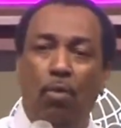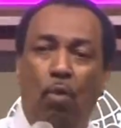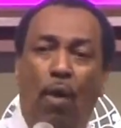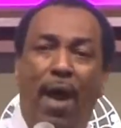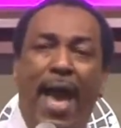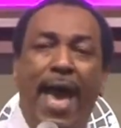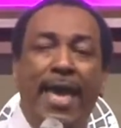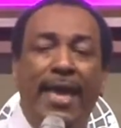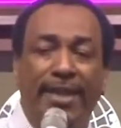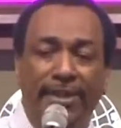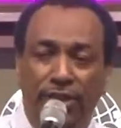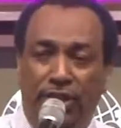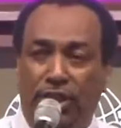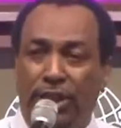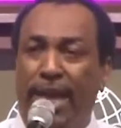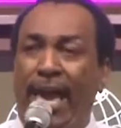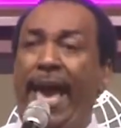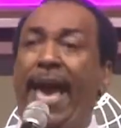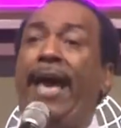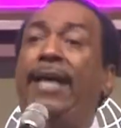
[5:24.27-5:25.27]
Why?
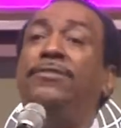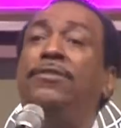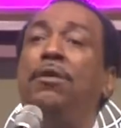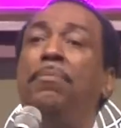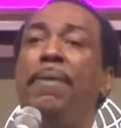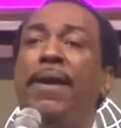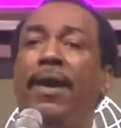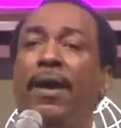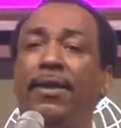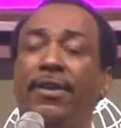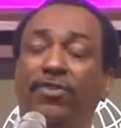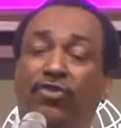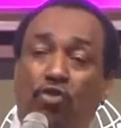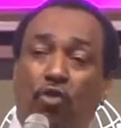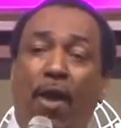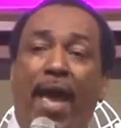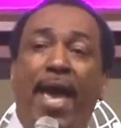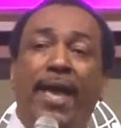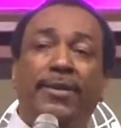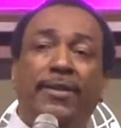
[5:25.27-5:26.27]
Jezebel is
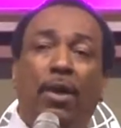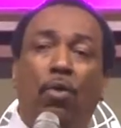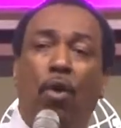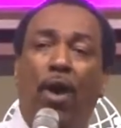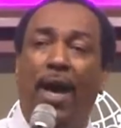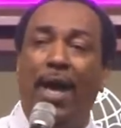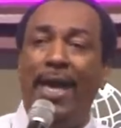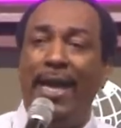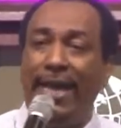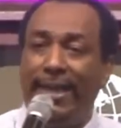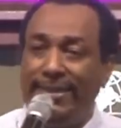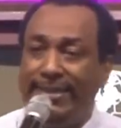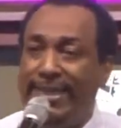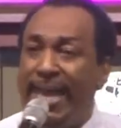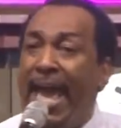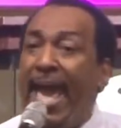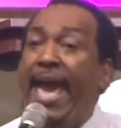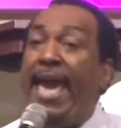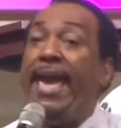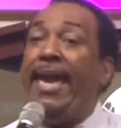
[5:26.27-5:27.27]
trying to what?
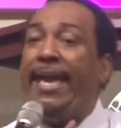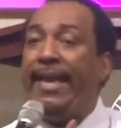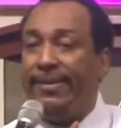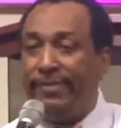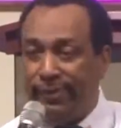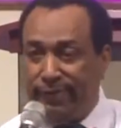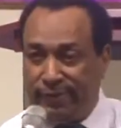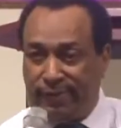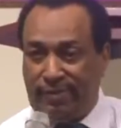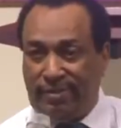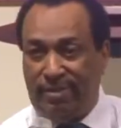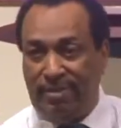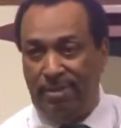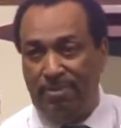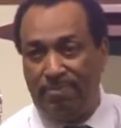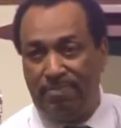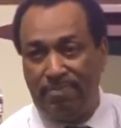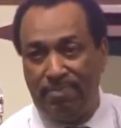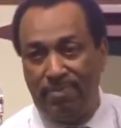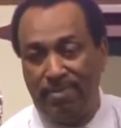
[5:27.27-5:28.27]
Dance.